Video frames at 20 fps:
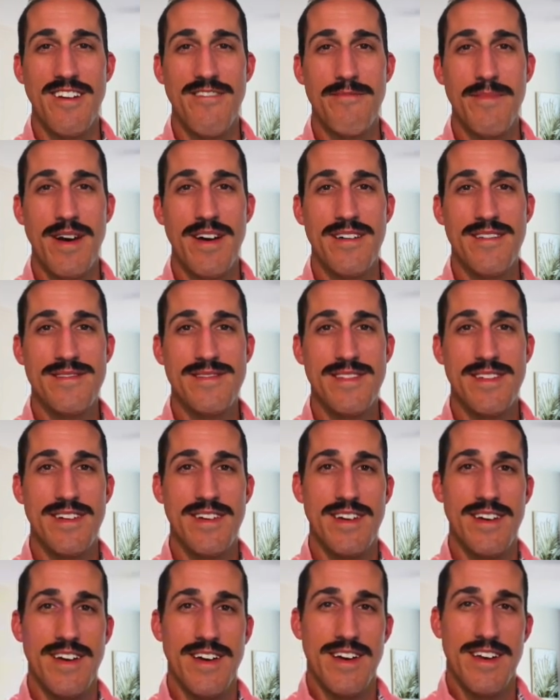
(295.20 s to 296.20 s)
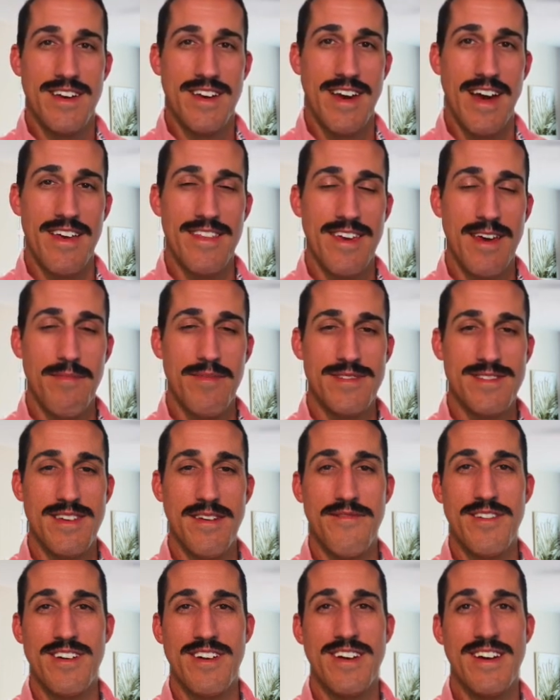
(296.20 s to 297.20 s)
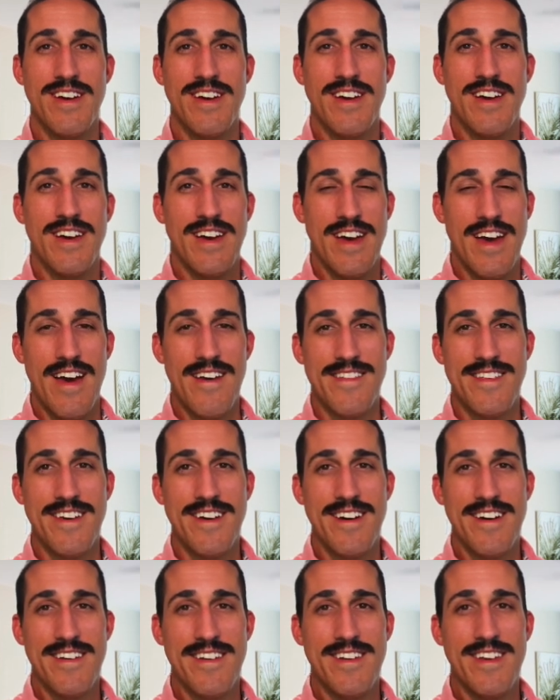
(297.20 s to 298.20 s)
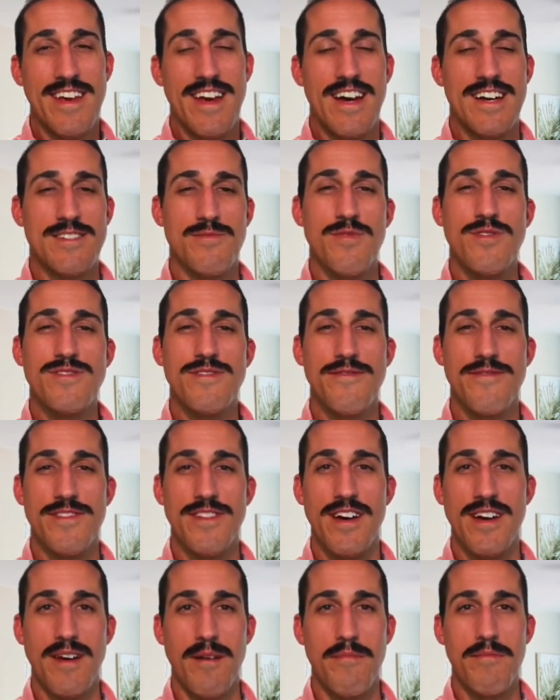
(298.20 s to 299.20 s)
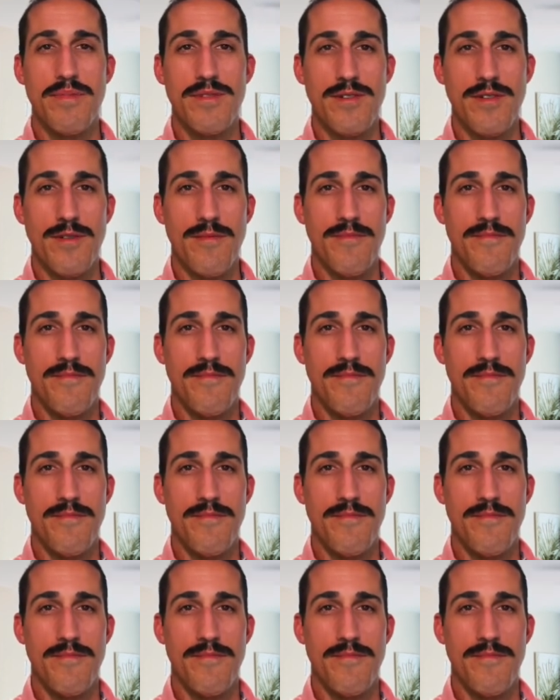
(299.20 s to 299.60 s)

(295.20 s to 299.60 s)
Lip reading: Miles, Cathay Pacific, Etihad, as well as Flying Blue.